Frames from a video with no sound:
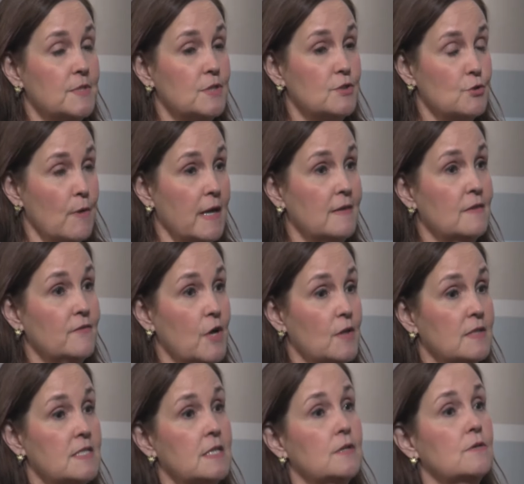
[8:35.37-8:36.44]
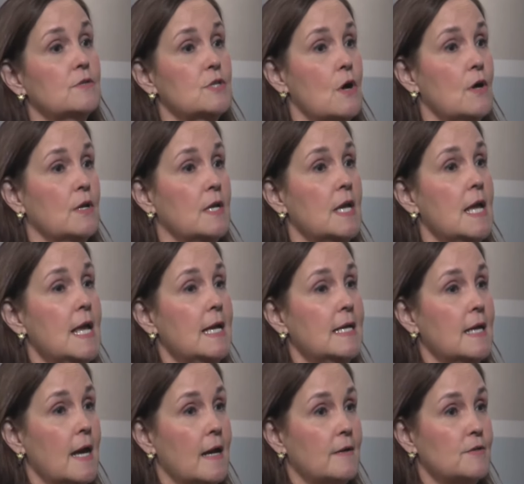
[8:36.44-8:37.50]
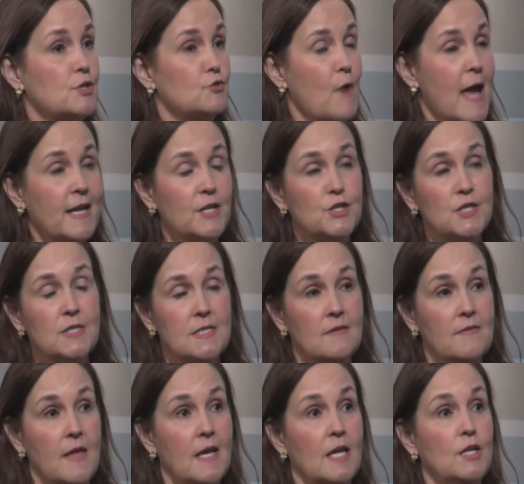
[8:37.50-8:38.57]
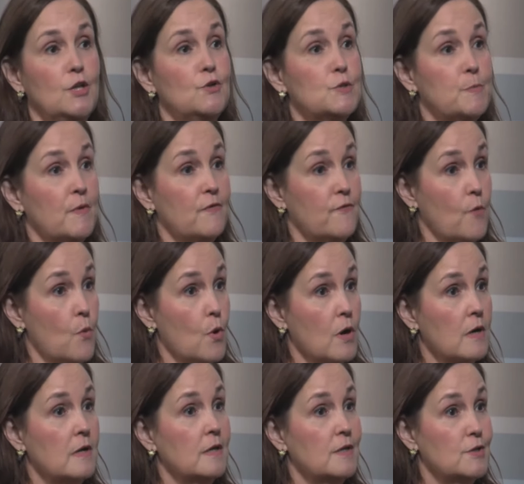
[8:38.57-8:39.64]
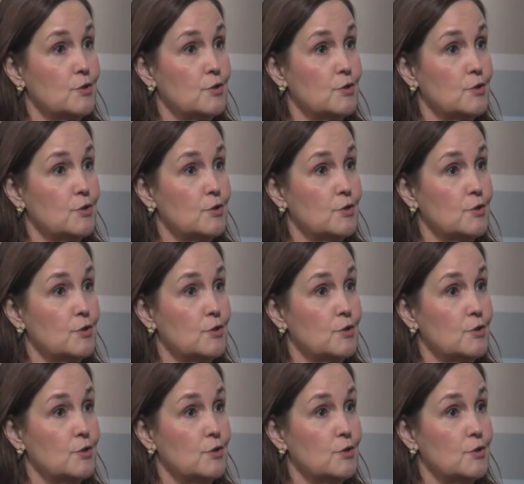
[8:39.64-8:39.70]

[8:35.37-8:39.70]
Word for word: to train the volunteers on uh, strategies that they can use before,